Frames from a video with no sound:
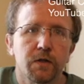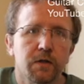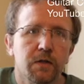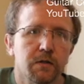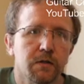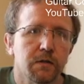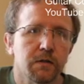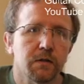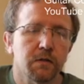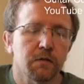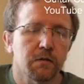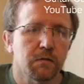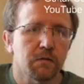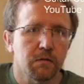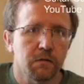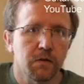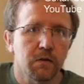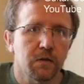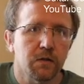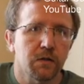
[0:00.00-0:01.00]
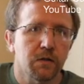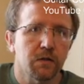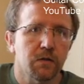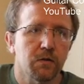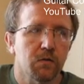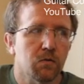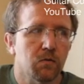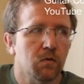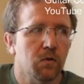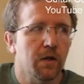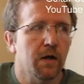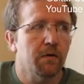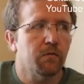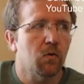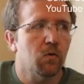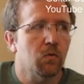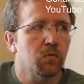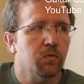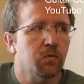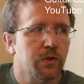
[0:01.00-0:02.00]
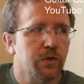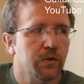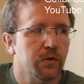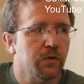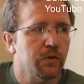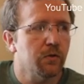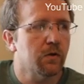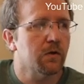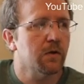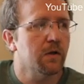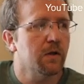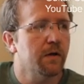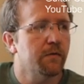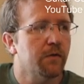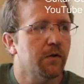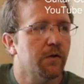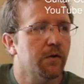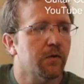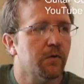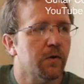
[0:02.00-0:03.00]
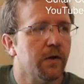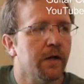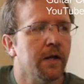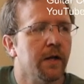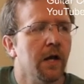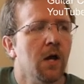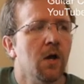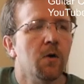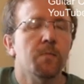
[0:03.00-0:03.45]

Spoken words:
could do level 2 or level 3.